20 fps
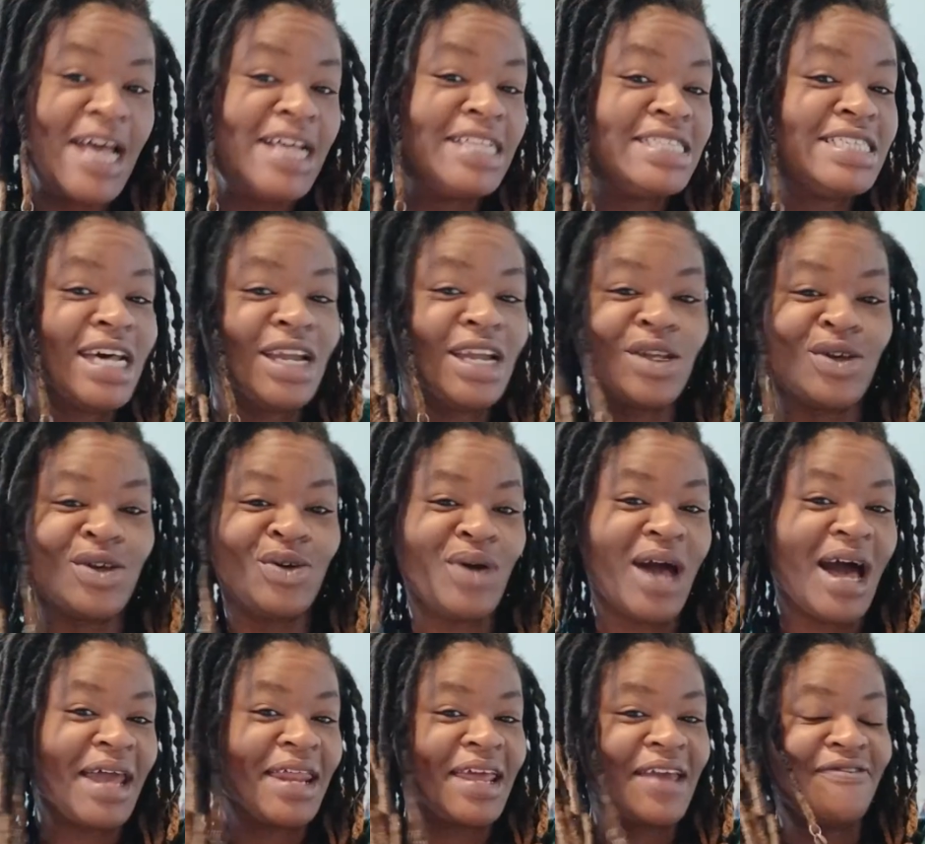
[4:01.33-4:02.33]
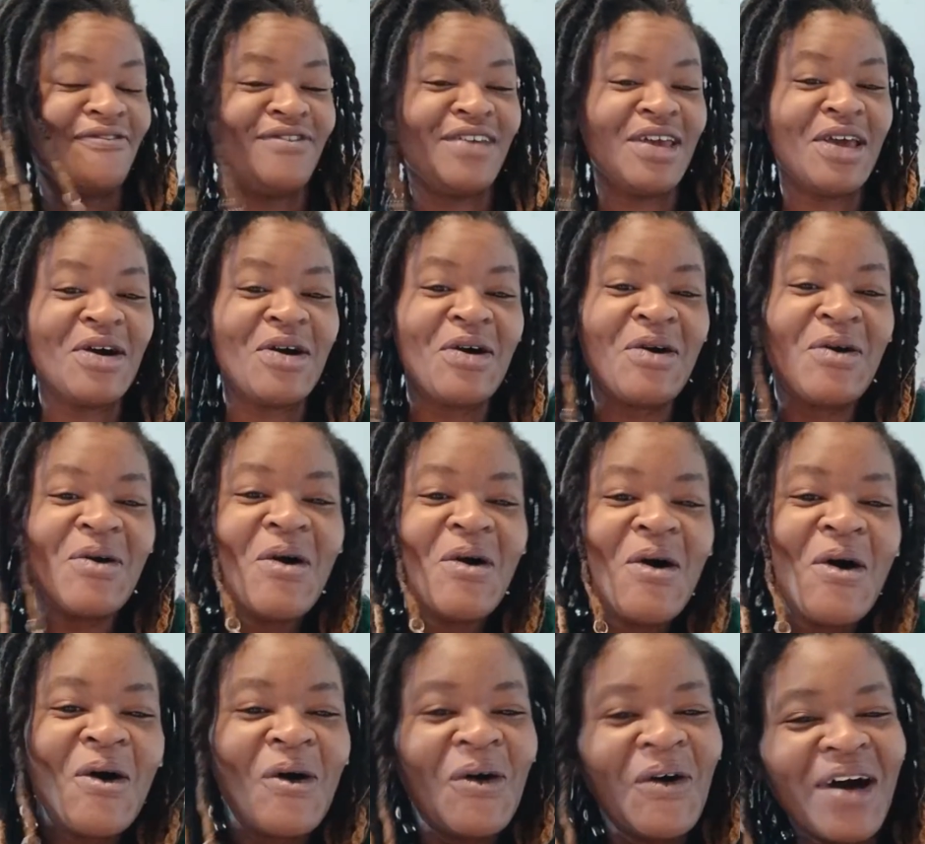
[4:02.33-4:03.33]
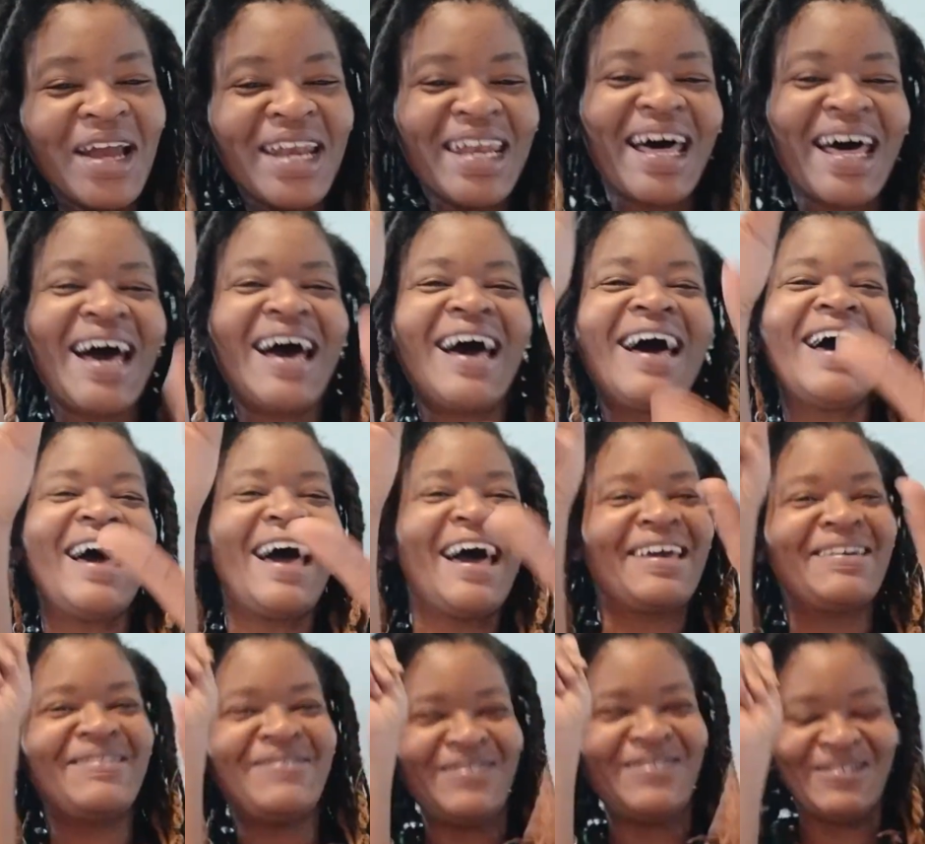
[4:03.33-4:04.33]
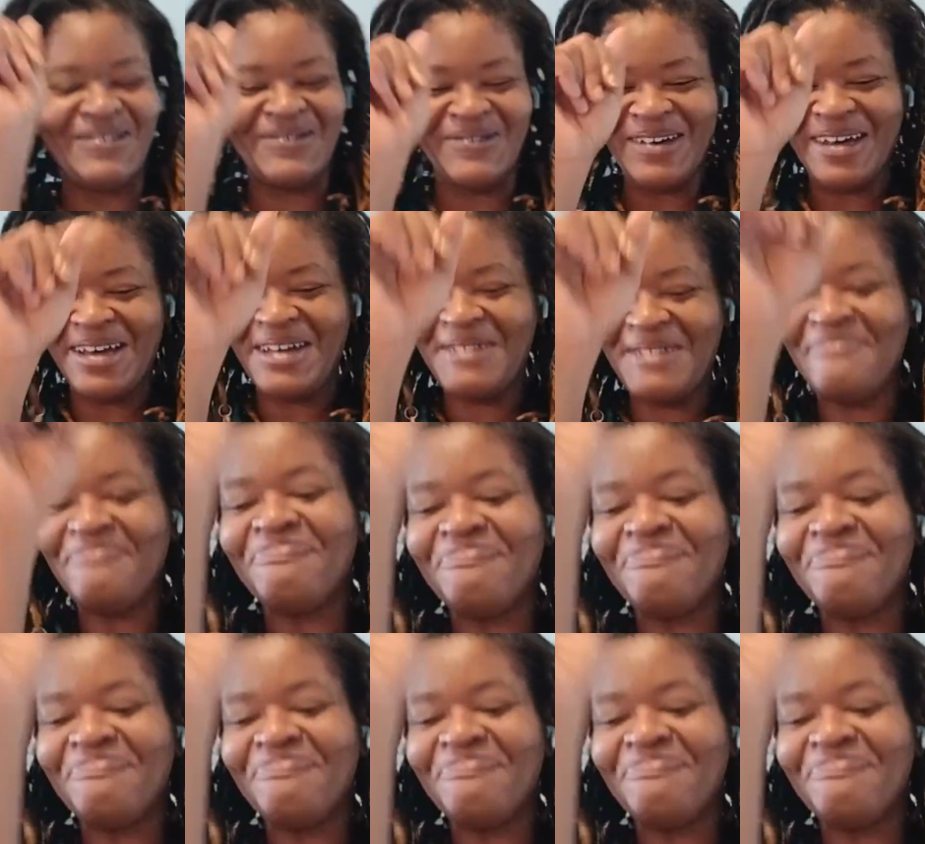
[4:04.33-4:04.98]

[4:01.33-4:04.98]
telling you how they feel. Hola, how you doing?